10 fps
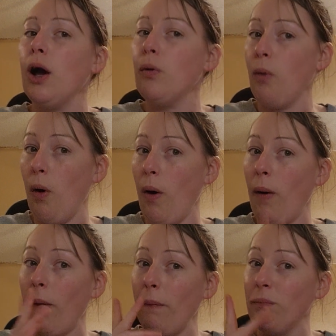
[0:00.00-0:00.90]

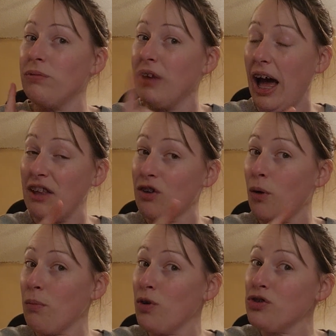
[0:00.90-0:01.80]
well, dad's
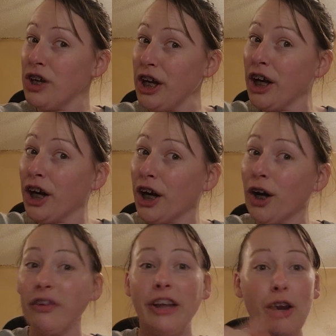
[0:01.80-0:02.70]
almost
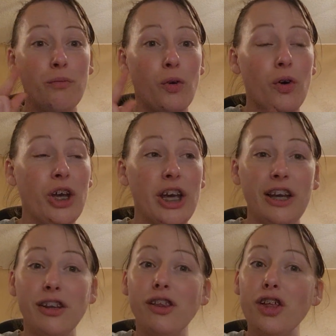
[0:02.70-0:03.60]
here, and then we'll
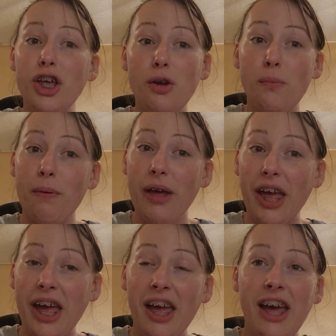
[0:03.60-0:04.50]
eat in a little
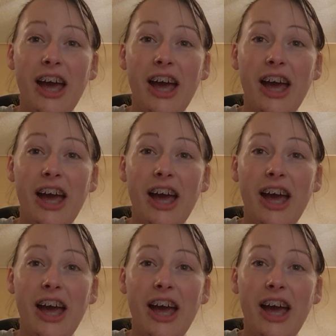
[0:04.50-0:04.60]
bit.